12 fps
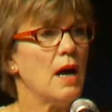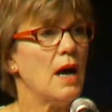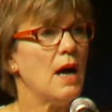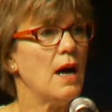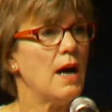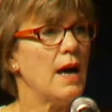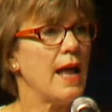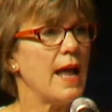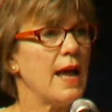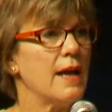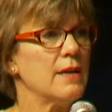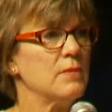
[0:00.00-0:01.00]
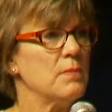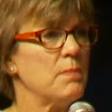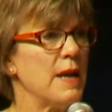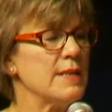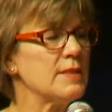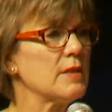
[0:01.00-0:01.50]
and
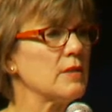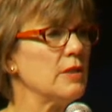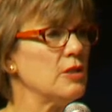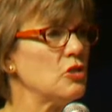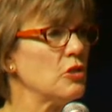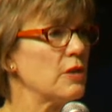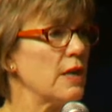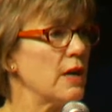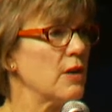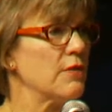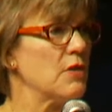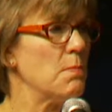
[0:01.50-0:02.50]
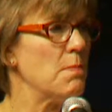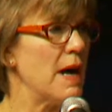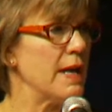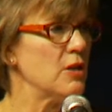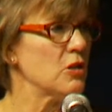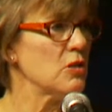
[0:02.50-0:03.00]
basically took care of the
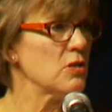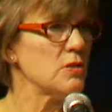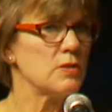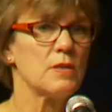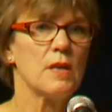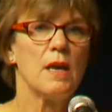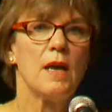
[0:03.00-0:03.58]
miners